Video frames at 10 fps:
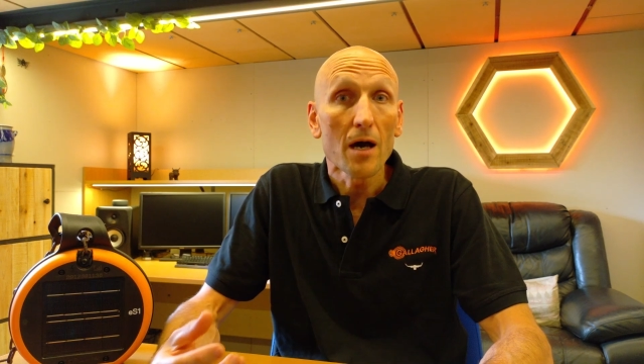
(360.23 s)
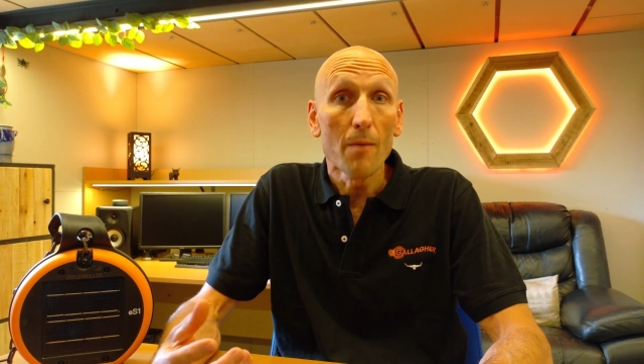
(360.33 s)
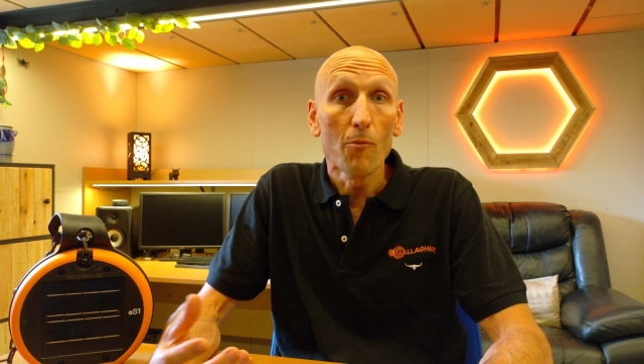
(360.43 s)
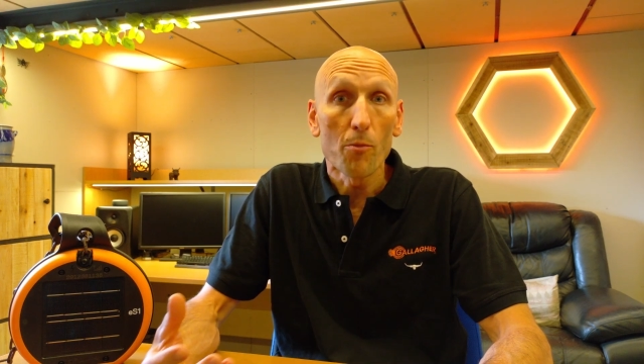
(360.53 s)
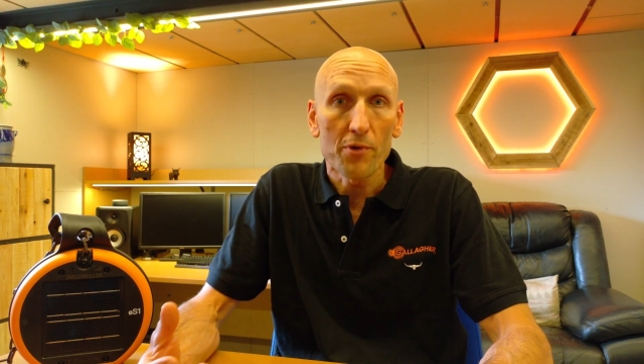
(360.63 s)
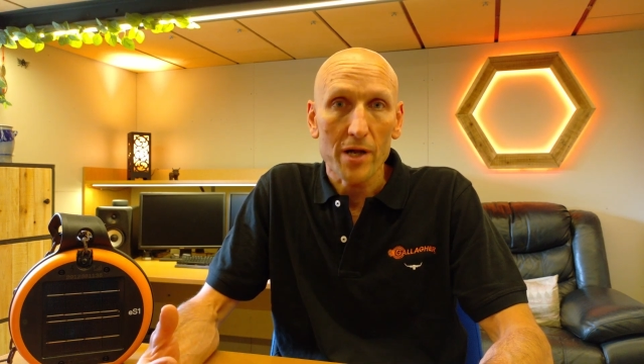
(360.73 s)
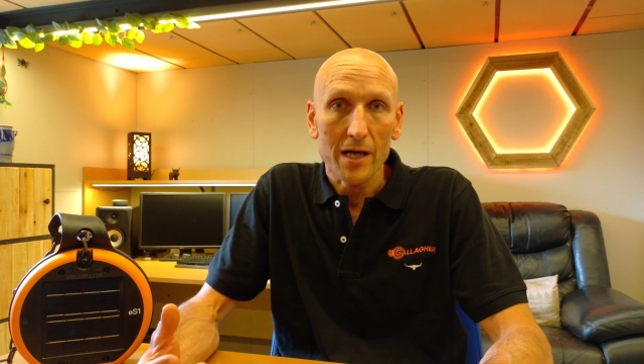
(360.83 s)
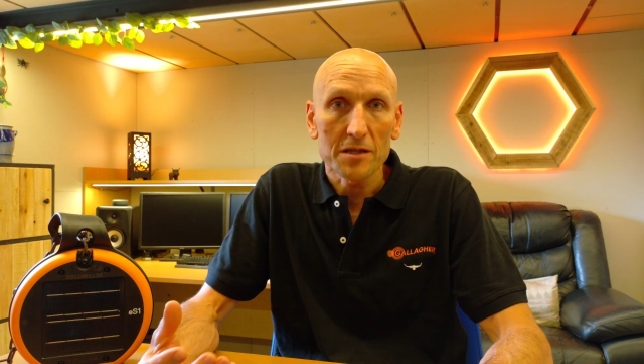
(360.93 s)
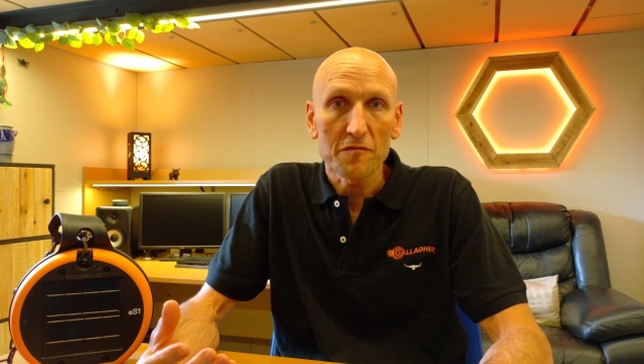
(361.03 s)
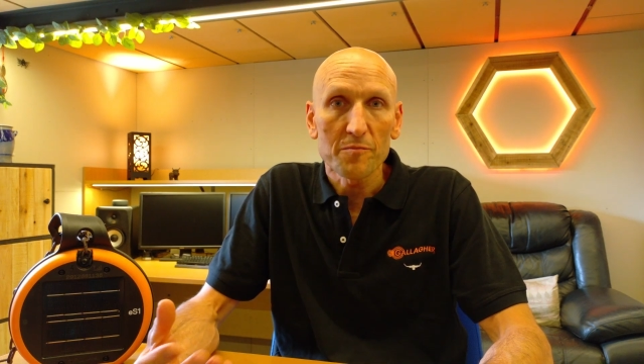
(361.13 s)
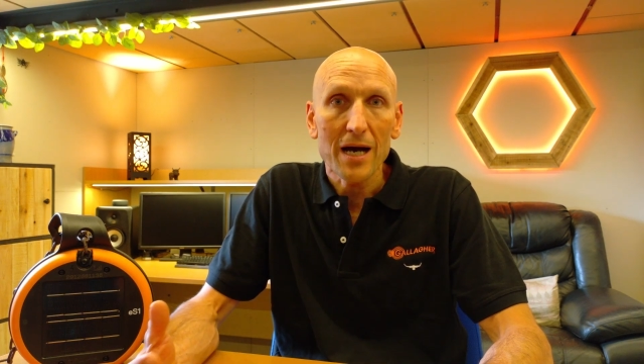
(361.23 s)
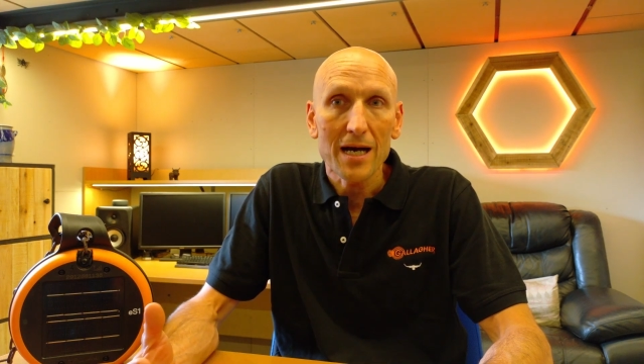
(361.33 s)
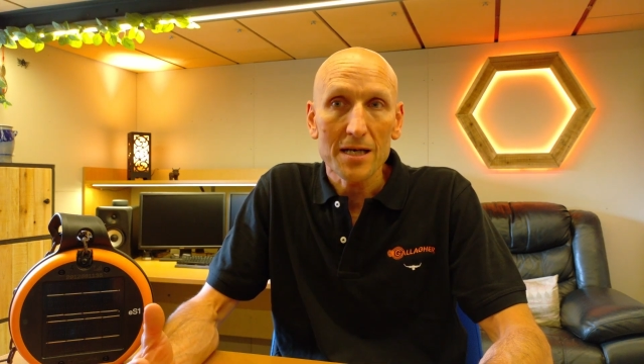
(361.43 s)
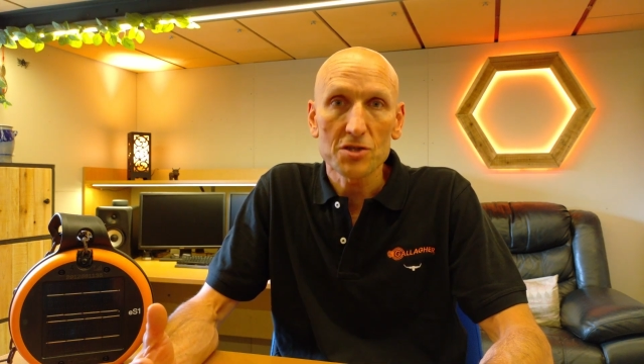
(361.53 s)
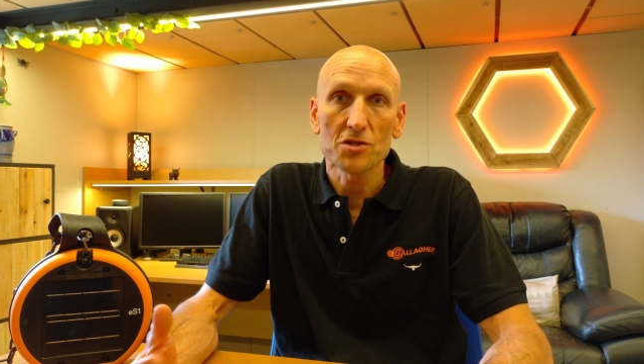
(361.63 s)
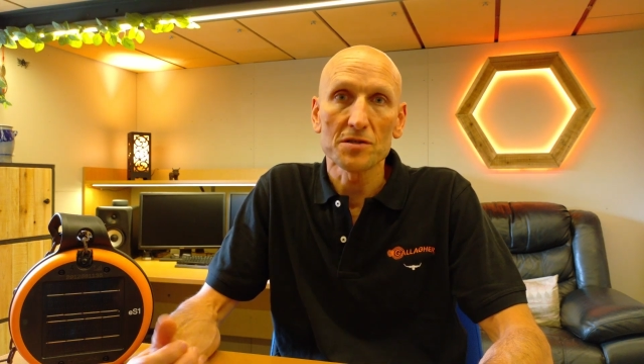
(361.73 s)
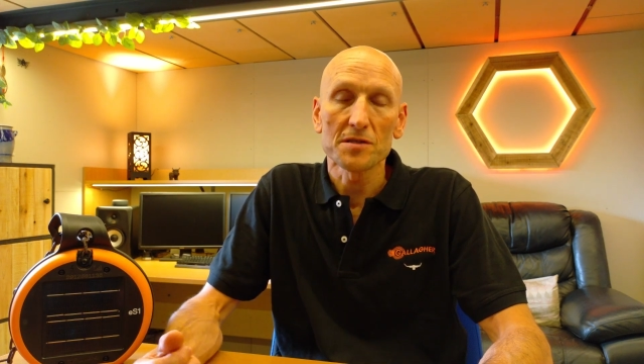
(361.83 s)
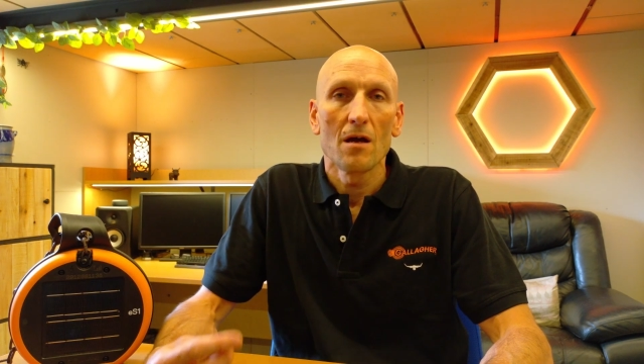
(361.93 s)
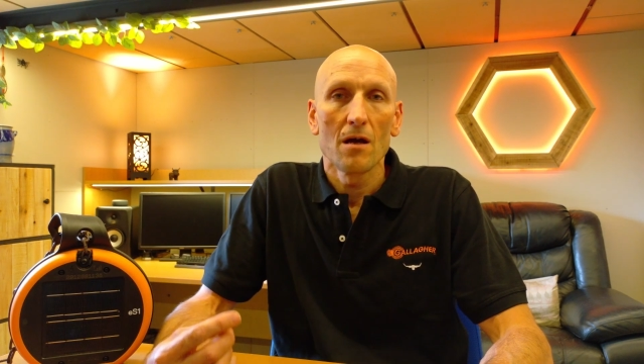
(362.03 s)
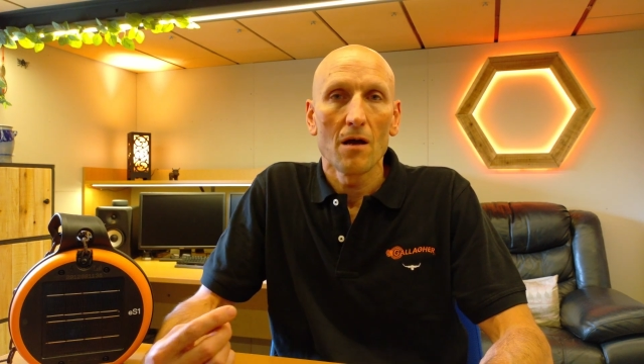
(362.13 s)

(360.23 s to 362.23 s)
and more productive pastures.